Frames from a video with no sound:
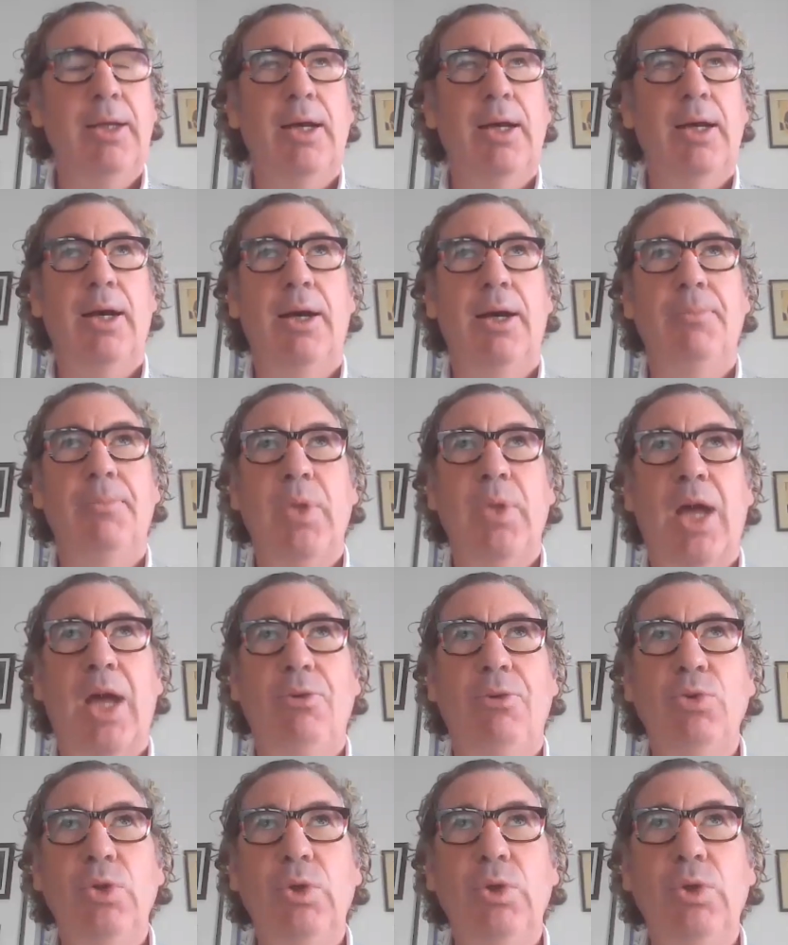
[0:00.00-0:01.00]

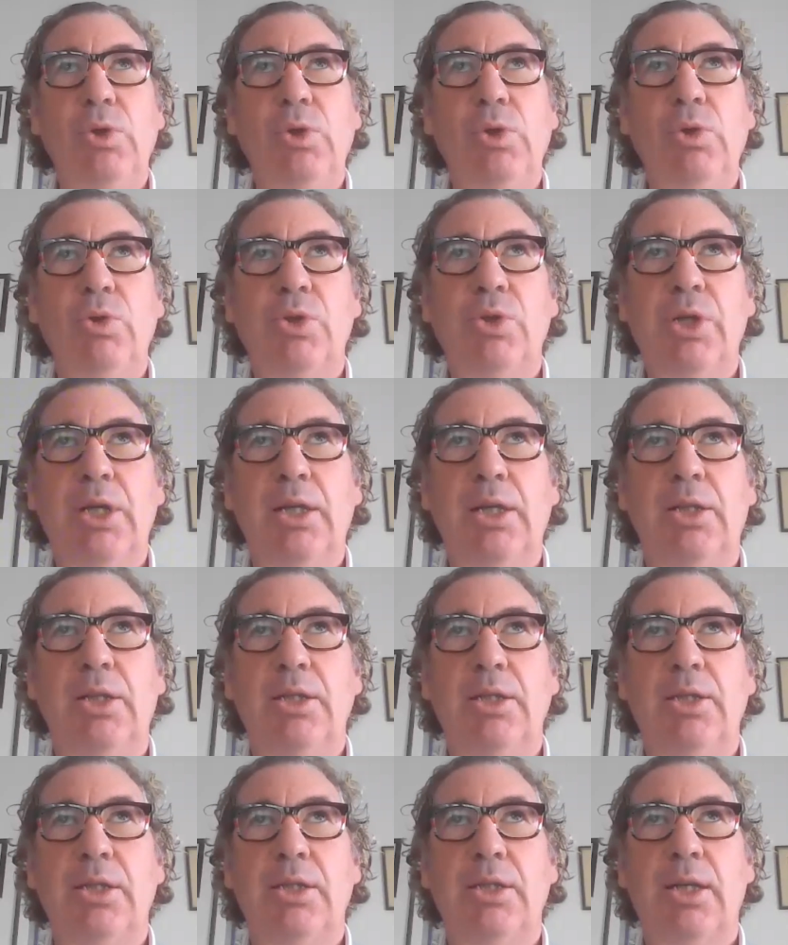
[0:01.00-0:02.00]
How do you see
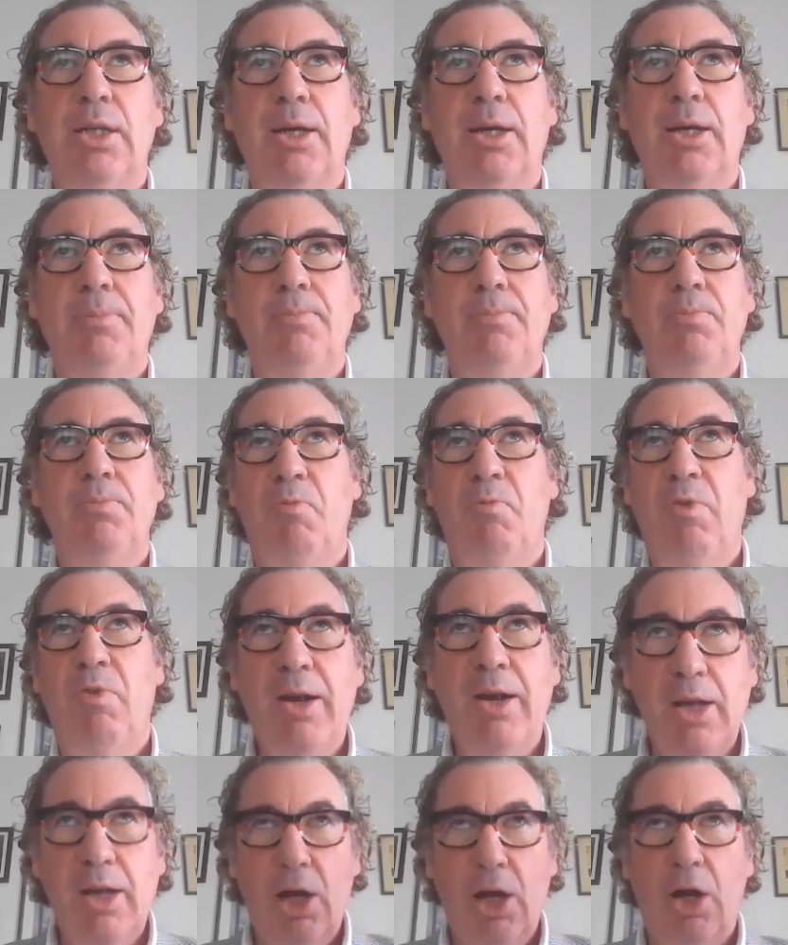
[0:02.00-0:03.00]
this
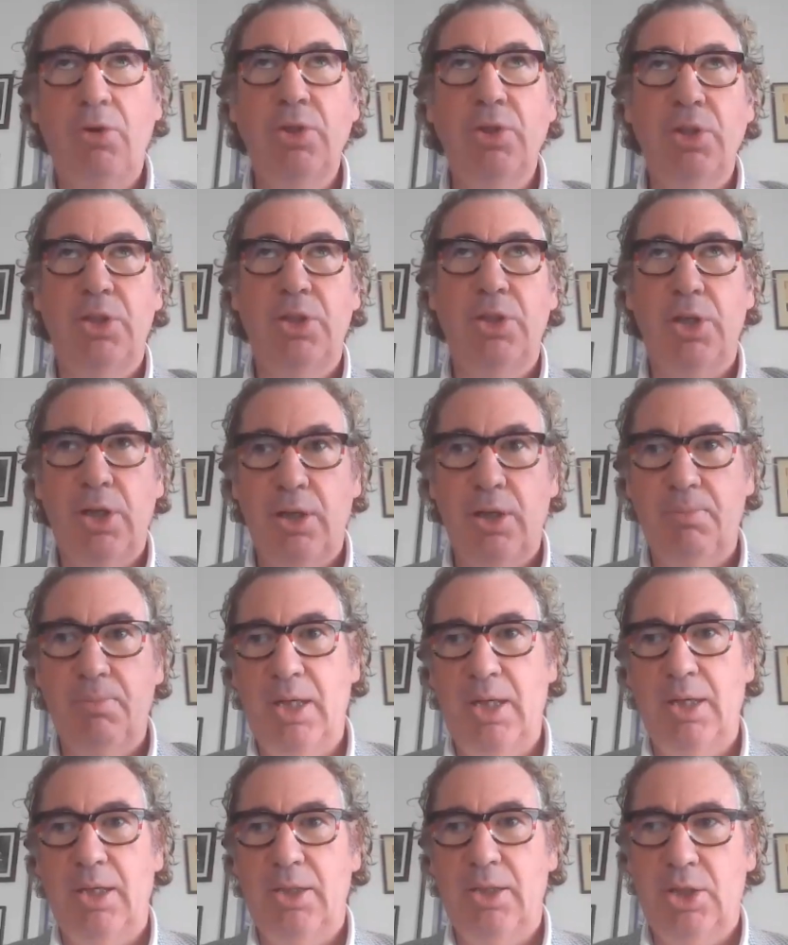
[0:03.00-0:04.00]
very long-term
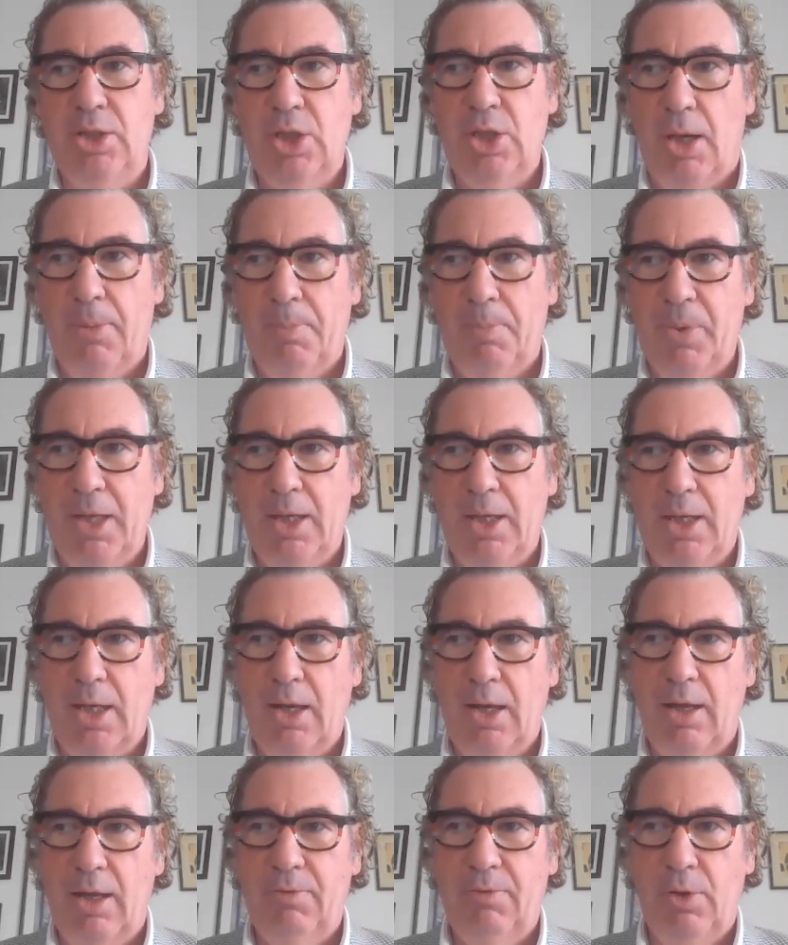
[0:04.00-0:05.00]
topic
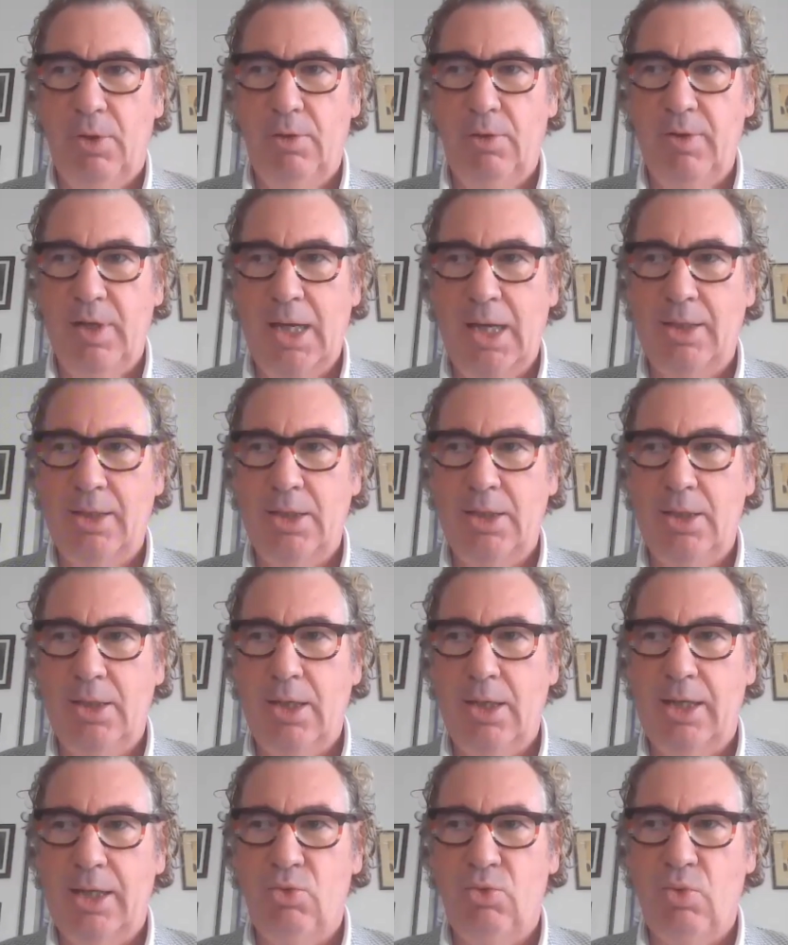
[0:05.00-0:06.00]
evolving under
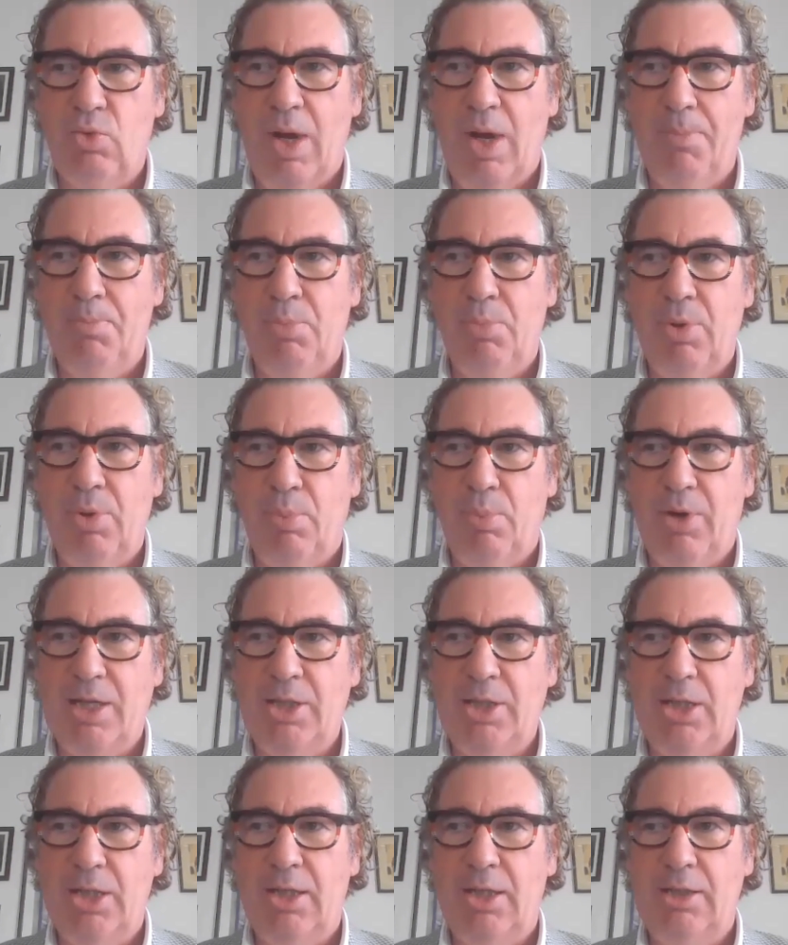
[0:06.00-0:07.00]
a Trump
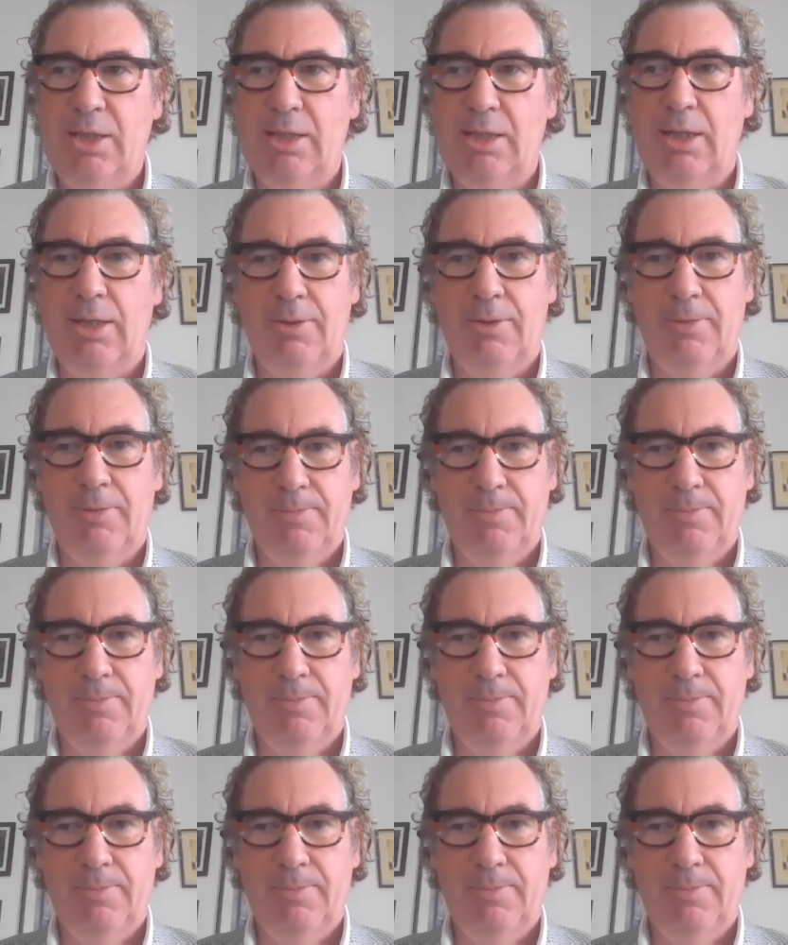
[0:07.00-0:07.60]
presidency?